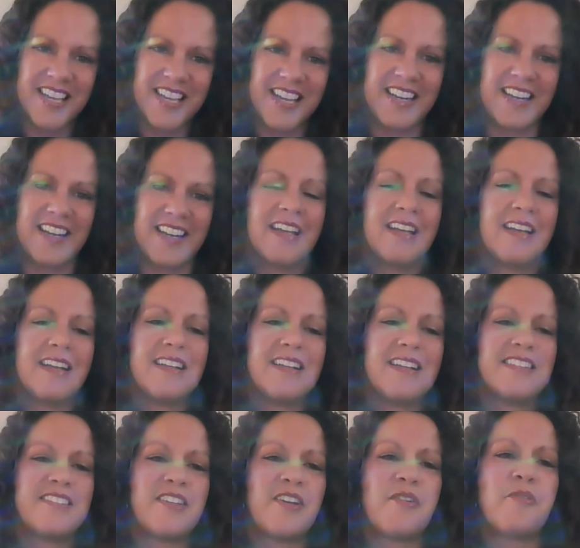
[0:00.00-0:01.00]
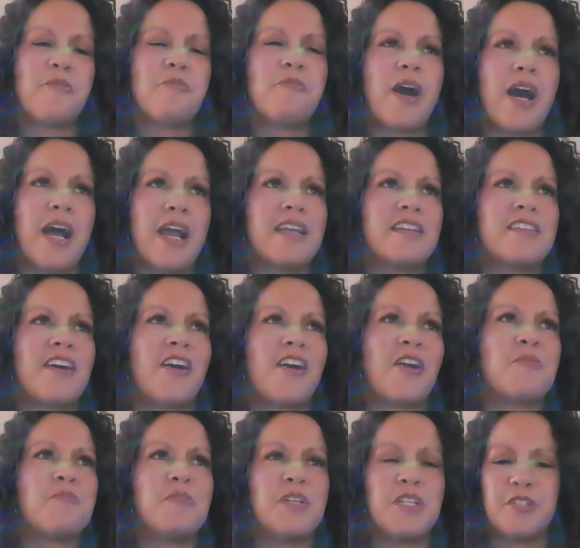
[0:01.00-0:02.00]
And so why
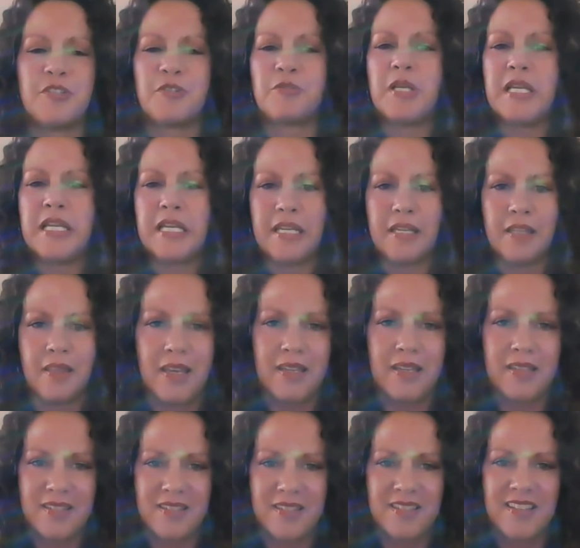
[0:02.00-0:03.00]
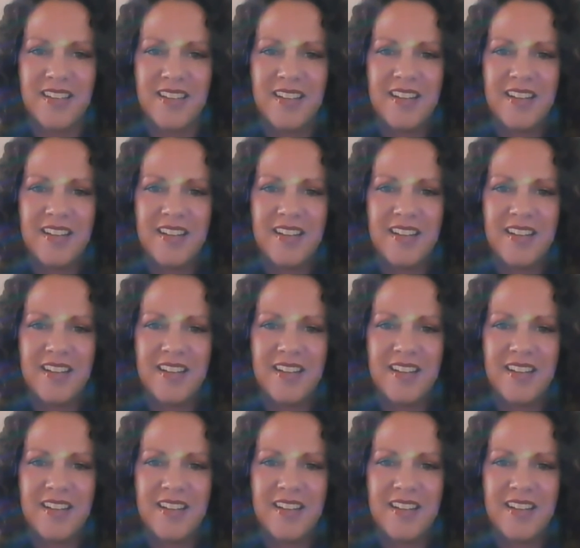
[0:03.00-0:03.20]
aren't we treating this,